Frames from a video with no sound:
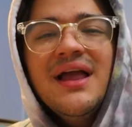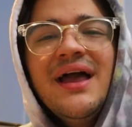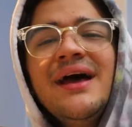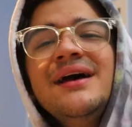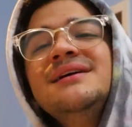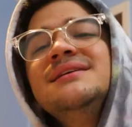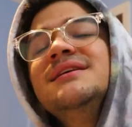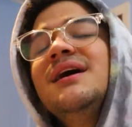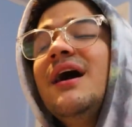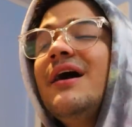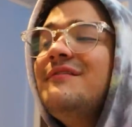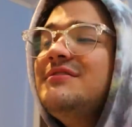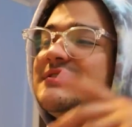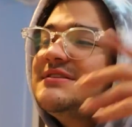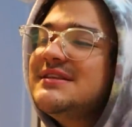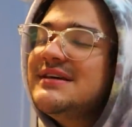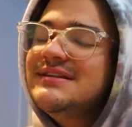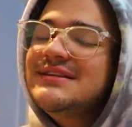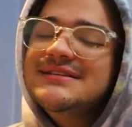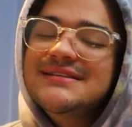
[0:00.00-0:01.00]
And
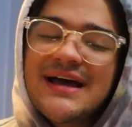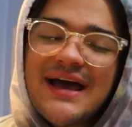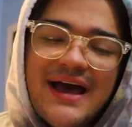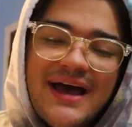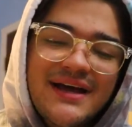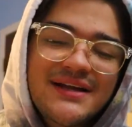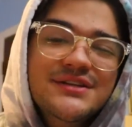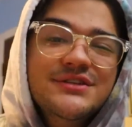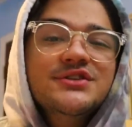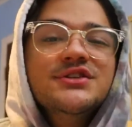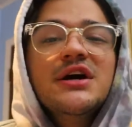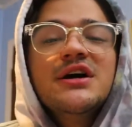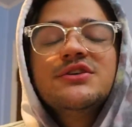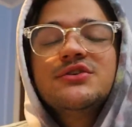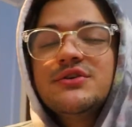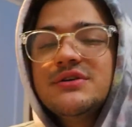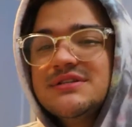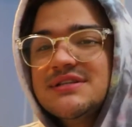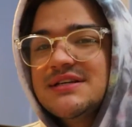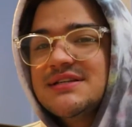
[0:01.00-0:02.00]
obviously the dad,
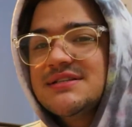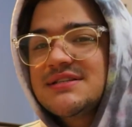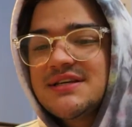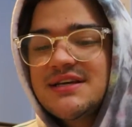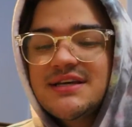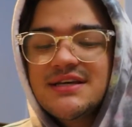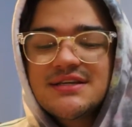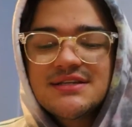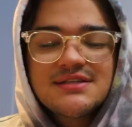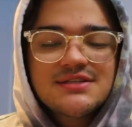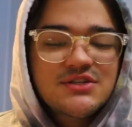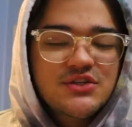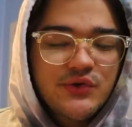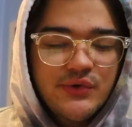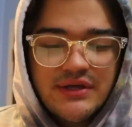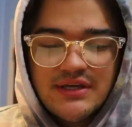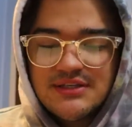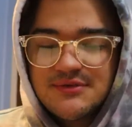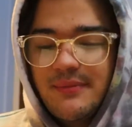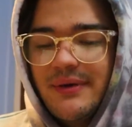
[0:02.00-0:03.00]
John Krasinski, is
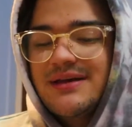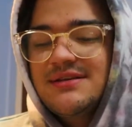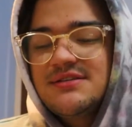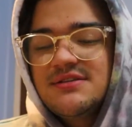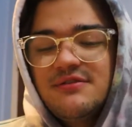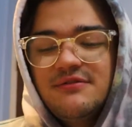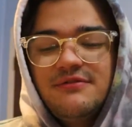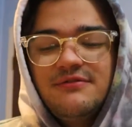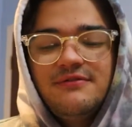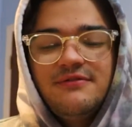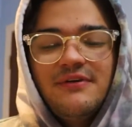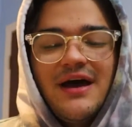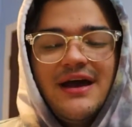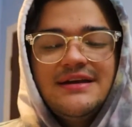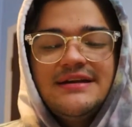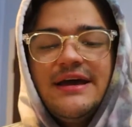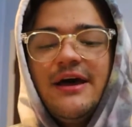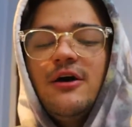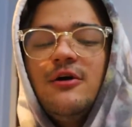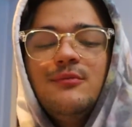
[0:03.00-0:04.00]
doing his best to
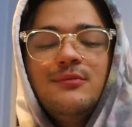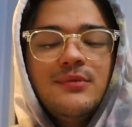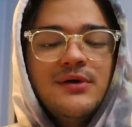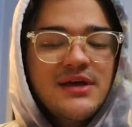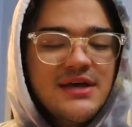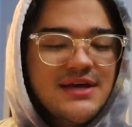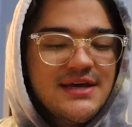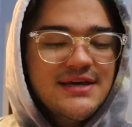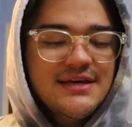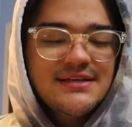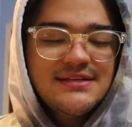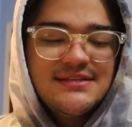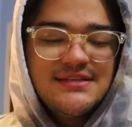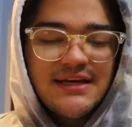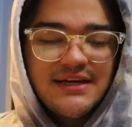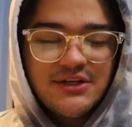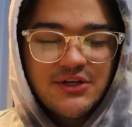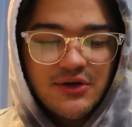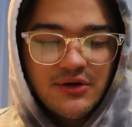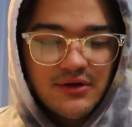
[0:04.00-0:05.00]
find help,
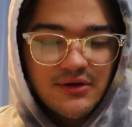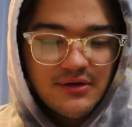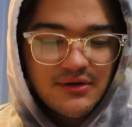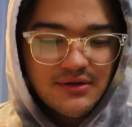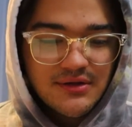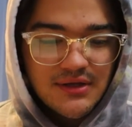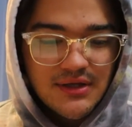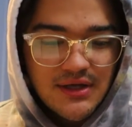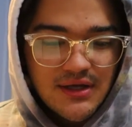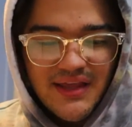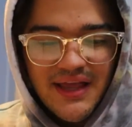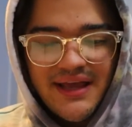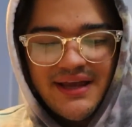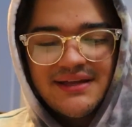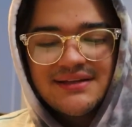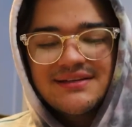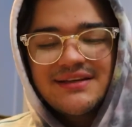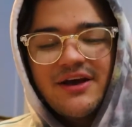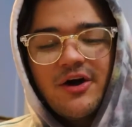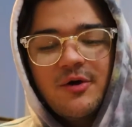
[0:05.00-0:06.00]
signal,
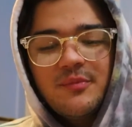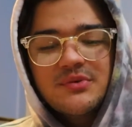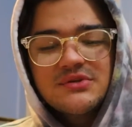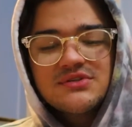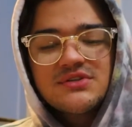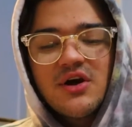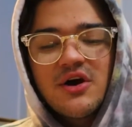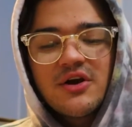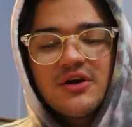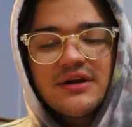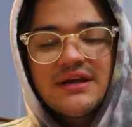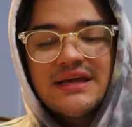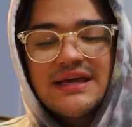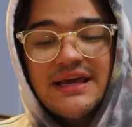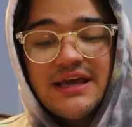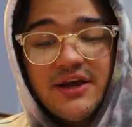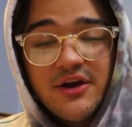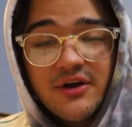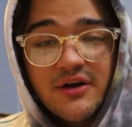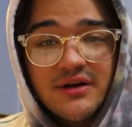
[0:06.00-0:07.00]
and help his daughter
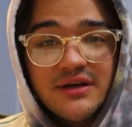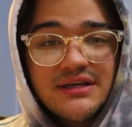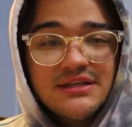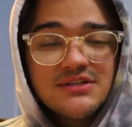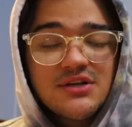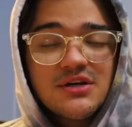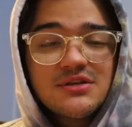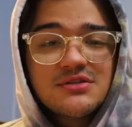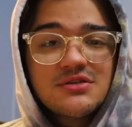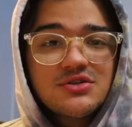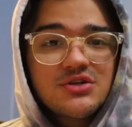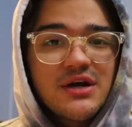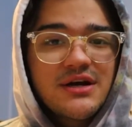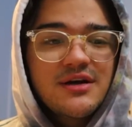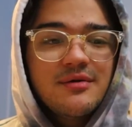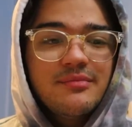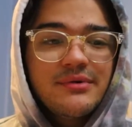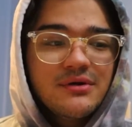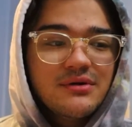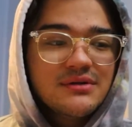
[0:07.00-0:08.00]
hear. He's also trying
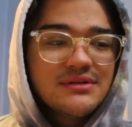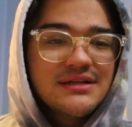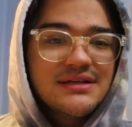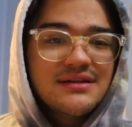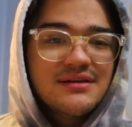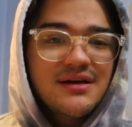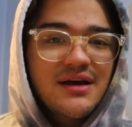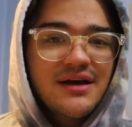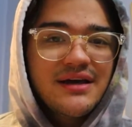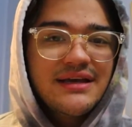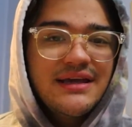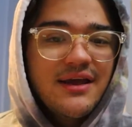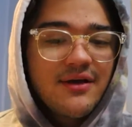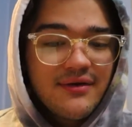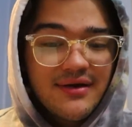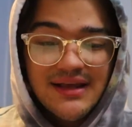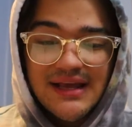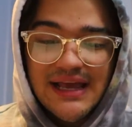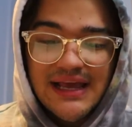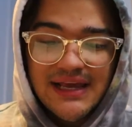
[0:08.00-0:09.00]
to build a
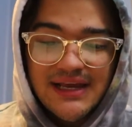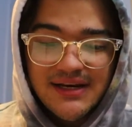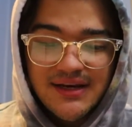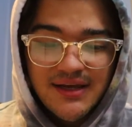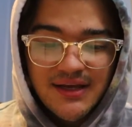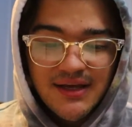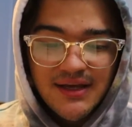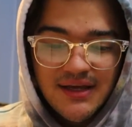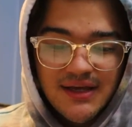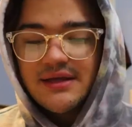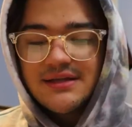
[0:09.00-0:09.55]
hearing aid.